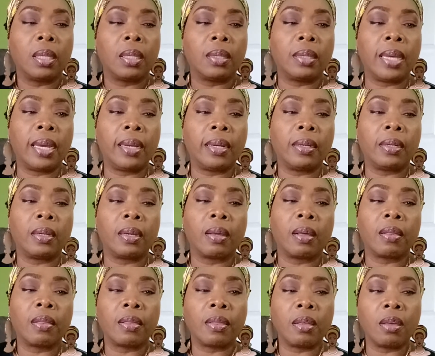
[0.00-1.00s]
Then
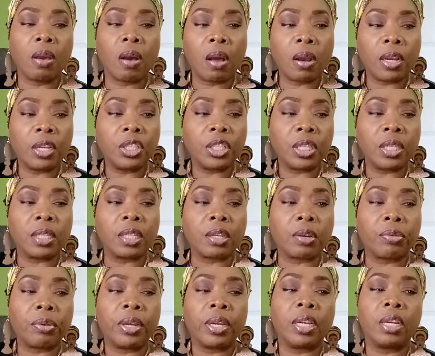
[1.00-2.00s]
theologies
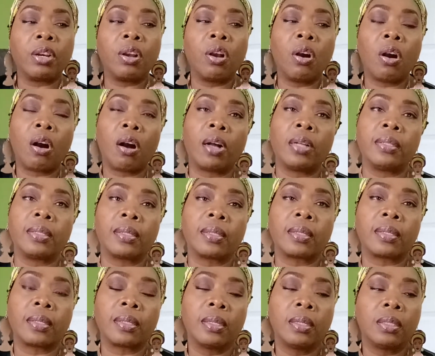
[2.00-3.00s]
created
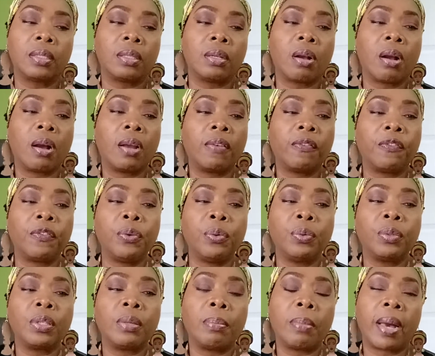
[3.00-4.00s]
gods to
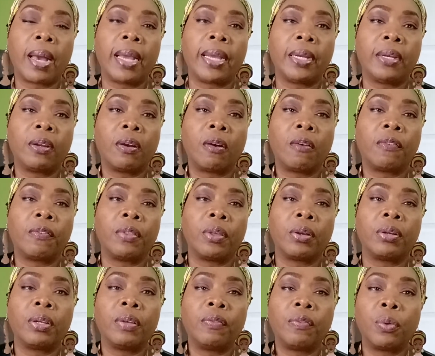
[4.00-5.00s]
confuse the mind of
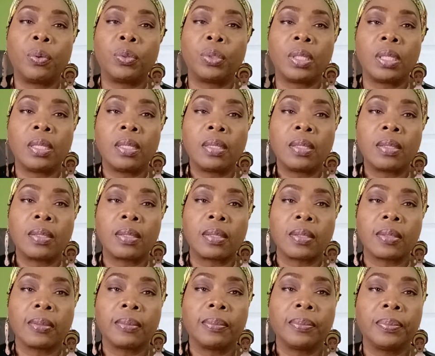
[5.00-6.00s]
their devotees.